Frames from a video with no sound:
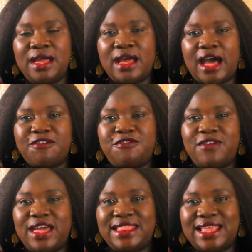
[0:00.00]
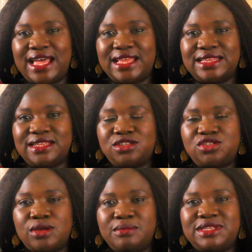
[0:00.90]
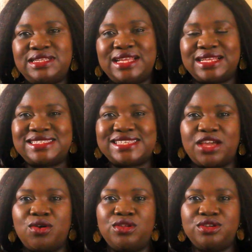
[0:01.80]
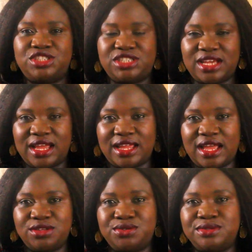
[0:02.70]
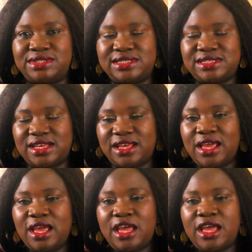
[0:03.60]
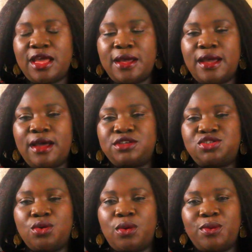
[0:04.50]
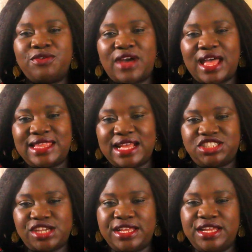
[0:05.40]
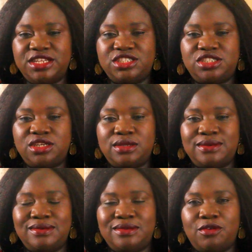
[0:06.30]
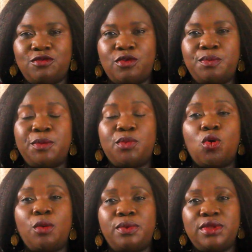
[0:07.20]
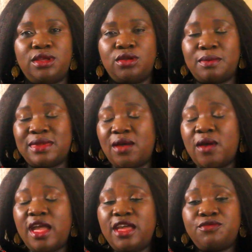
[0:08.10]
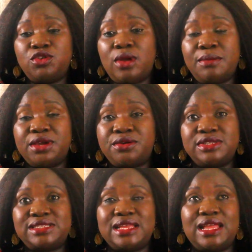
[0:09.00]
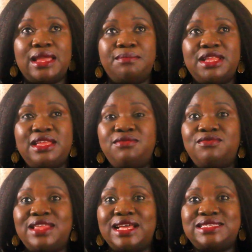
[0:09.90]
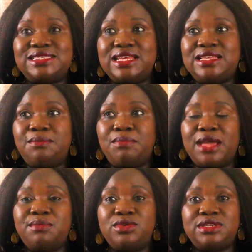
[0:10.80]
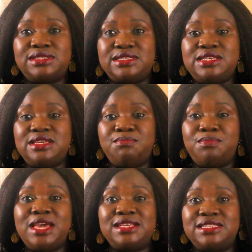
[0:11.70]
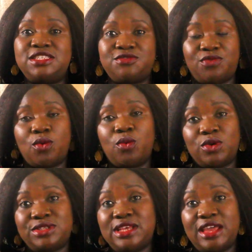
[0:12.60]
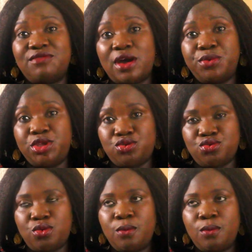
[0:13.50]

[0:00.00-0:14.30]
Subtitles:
affair than something that psychology can handle, they say. So we've had that challenge for people opening up. Now, even though I'm a Christian and I believe that the Bible is the basis for whatever we do,